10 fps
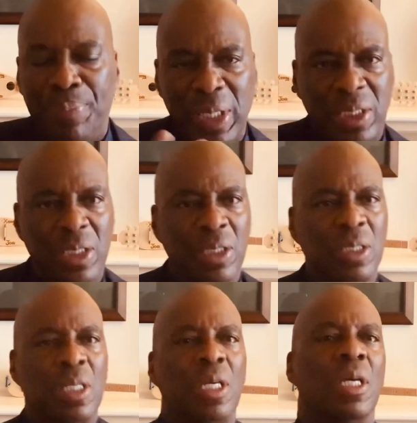
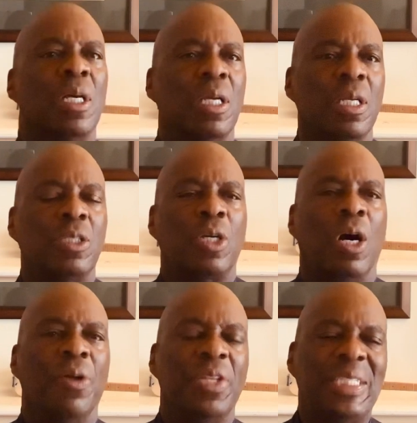pictures. It's
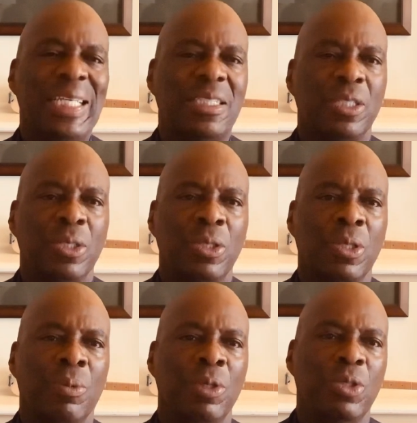called The Teacher. You
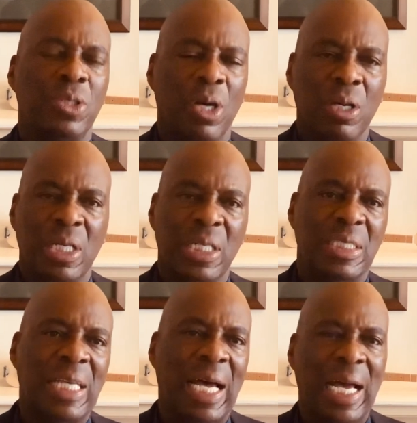know, when you saw
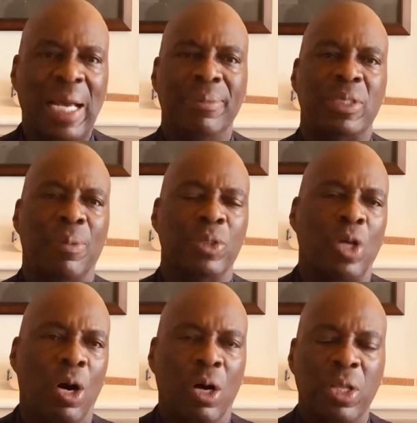Good Times, that was
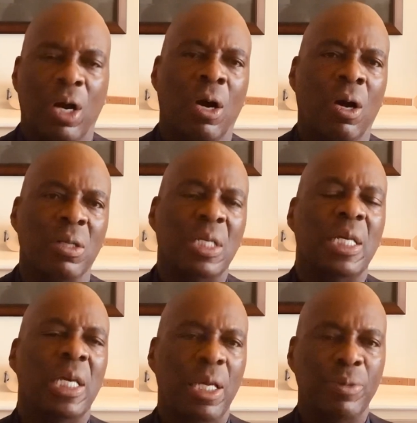all the art.
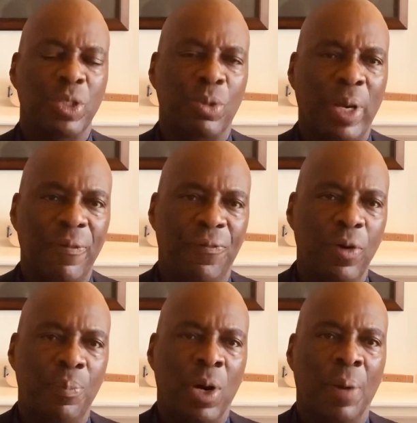He was a great
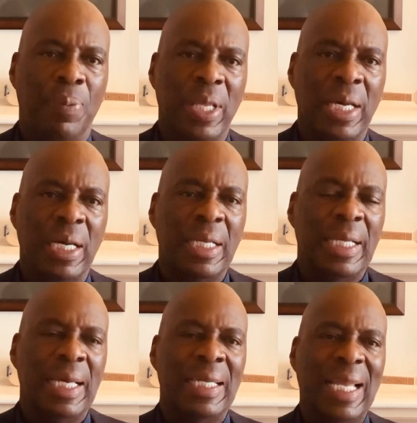football player.
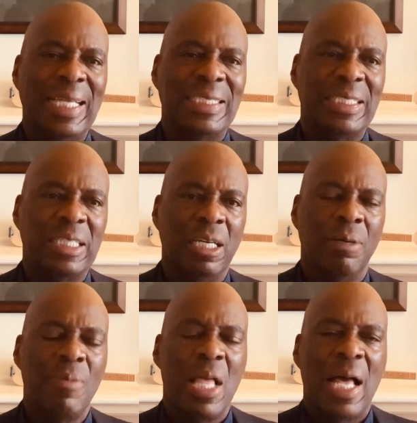And not just
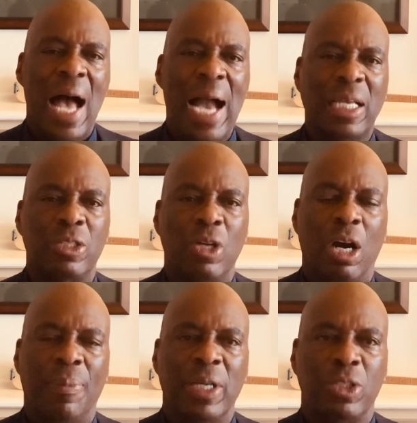him, I could
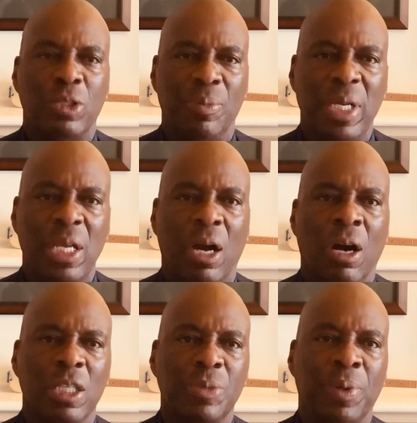talk about so many
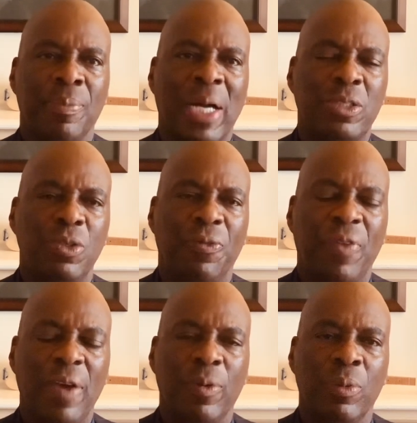artists, but my two
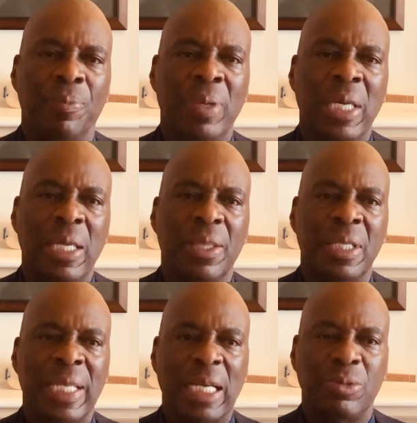favorite would be, the
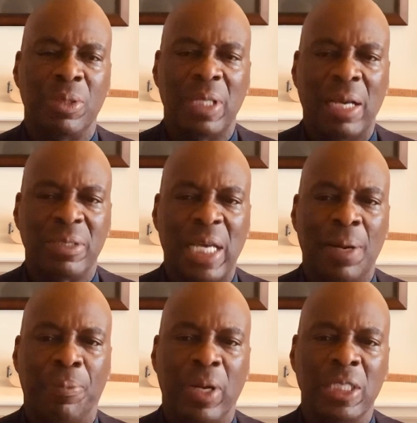next one outside
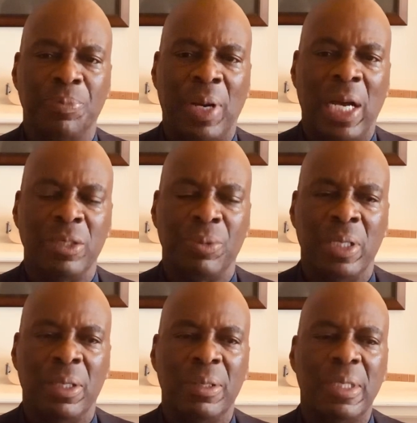of Prentice
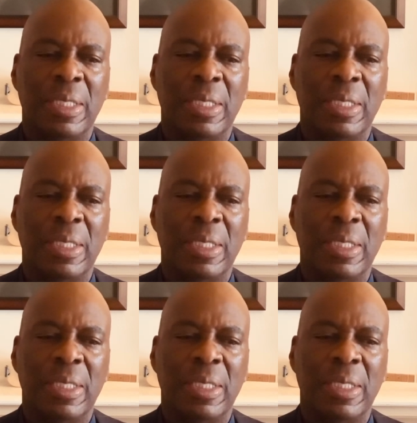Boswell